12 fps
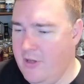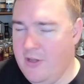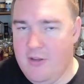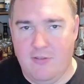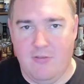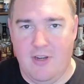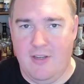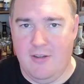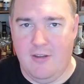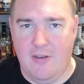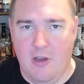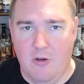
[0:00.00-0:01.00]
straight to the
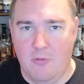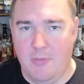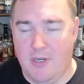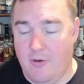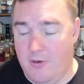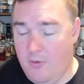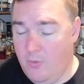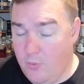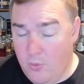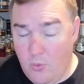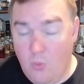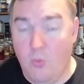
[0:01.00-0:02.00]
dome and going,
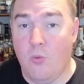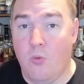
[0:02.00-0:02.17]
whew,